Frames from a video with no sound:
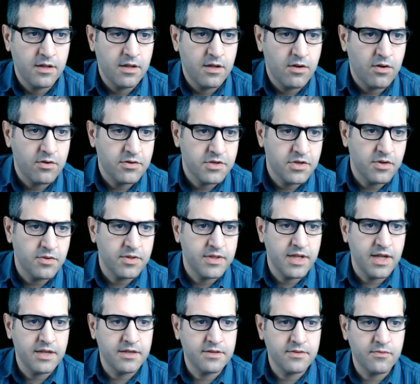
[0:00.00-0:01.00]
also it
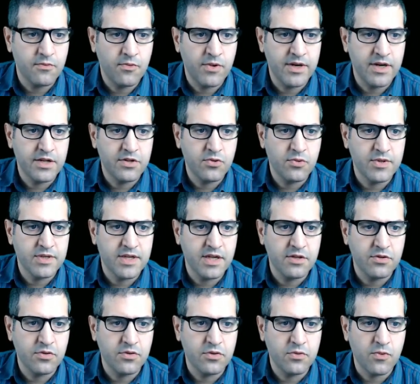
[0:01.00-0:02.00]
has
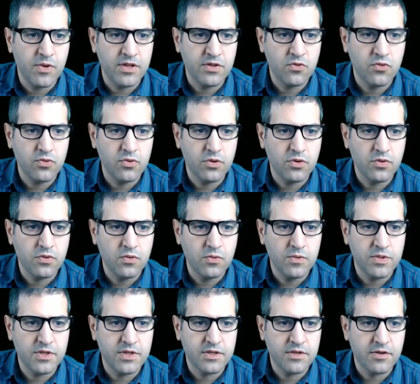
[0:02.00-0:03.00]
192.168.12.2,
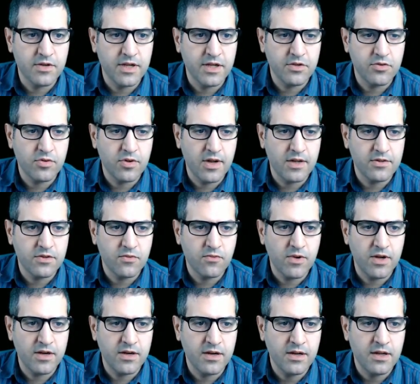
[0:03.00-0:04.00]
which is connected to router
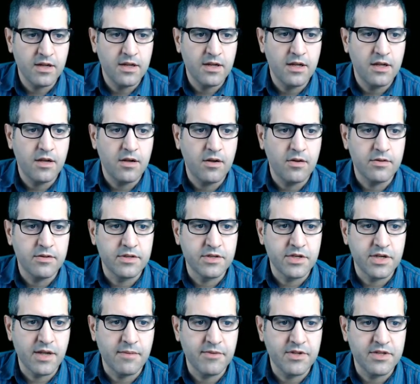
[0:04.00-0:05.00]
1 on
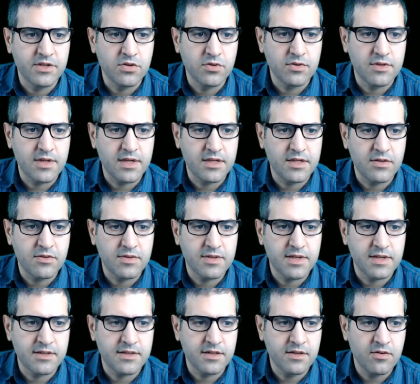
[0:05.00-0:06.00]
gigabit
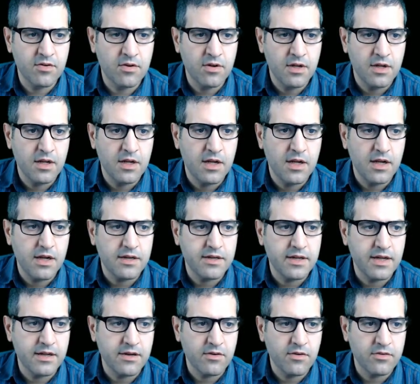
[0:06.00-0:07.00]
0/0/0, and
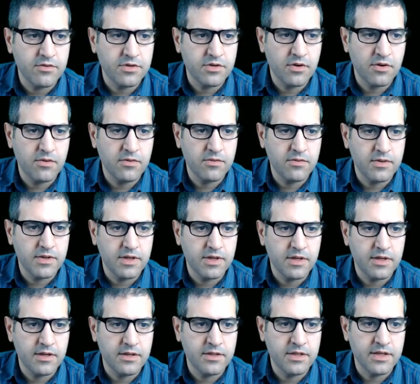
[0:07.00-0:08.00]
then also
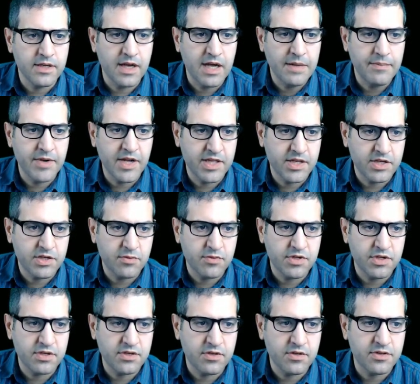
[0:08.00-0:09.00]
the IP address which
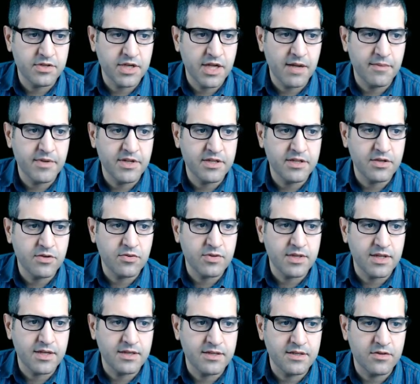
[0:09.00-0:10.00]
is on gigabit
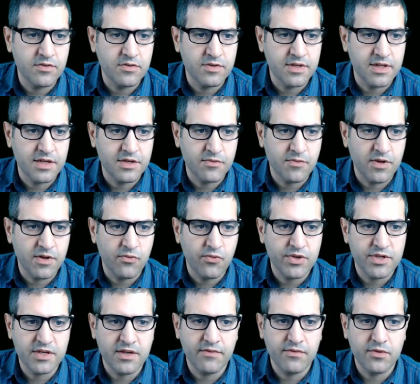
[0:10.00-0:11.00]
0/0/1
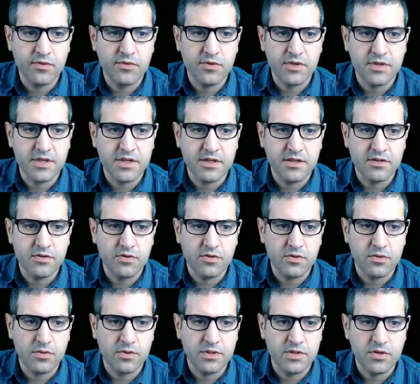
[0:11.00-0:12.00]

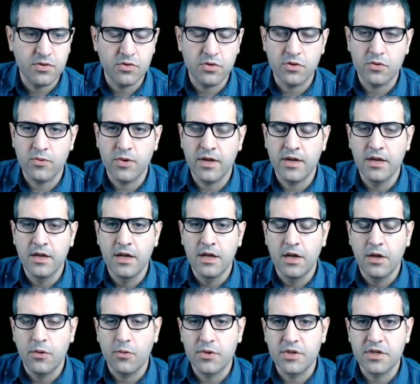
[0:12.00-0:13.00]
172.16.0.1,
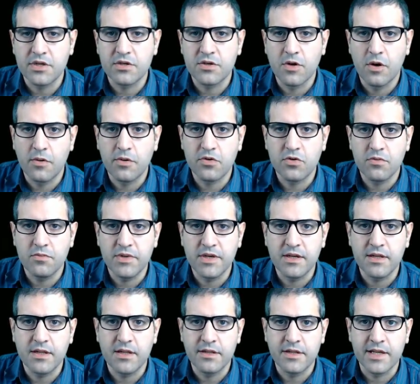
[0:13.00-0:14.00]
which is going to
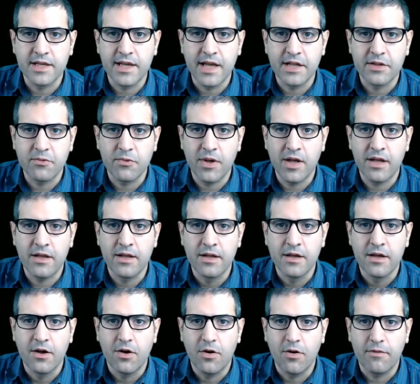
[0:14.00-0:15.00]
be the gateway
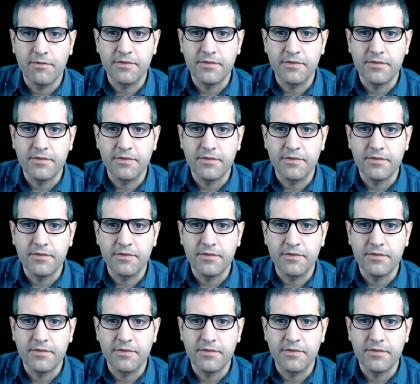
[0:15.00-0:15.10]
of